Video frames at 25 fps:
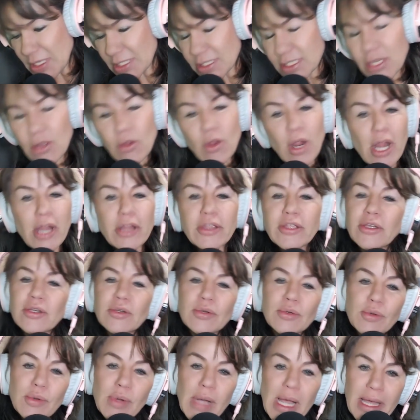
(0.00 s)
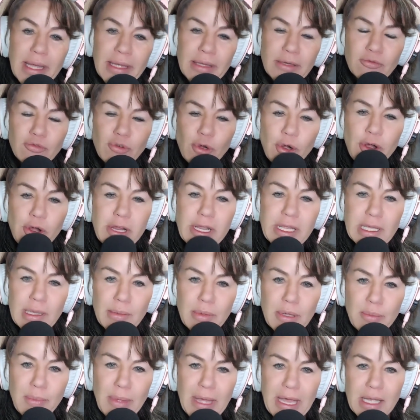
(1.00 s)
So are you and Rory
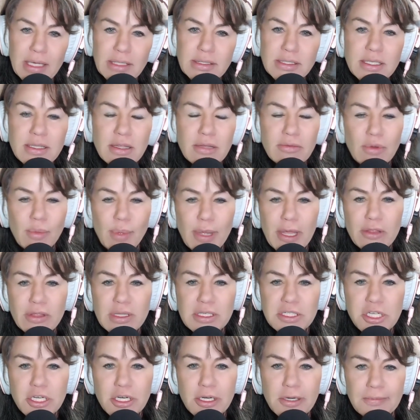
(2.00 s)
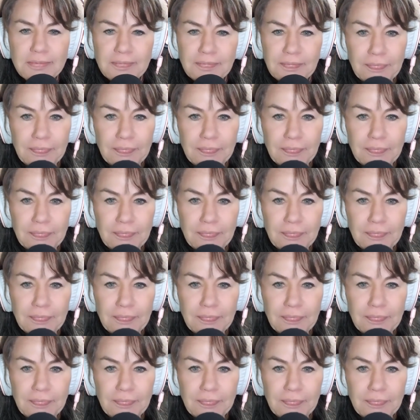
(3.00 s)
coming back to the Rebelle this year?